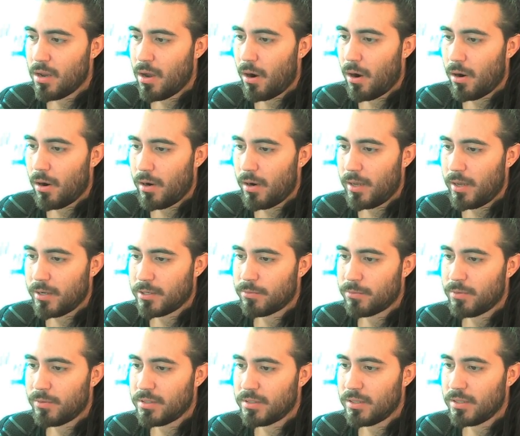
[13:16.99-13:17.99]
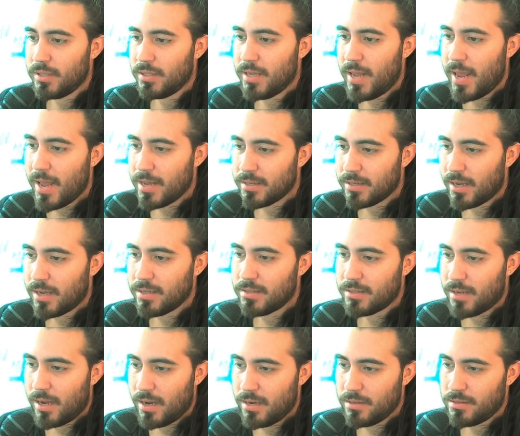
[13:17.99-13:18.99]
are explicitly
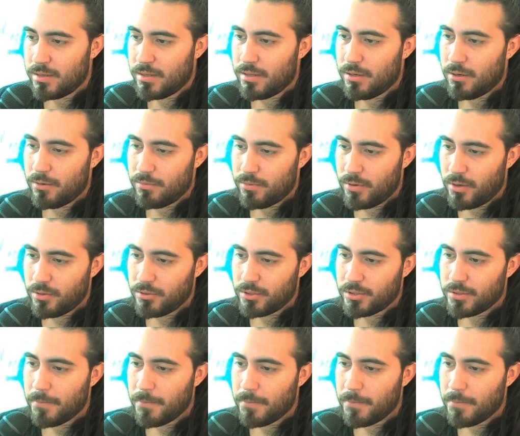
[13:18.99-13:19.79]
anti-science in their approach.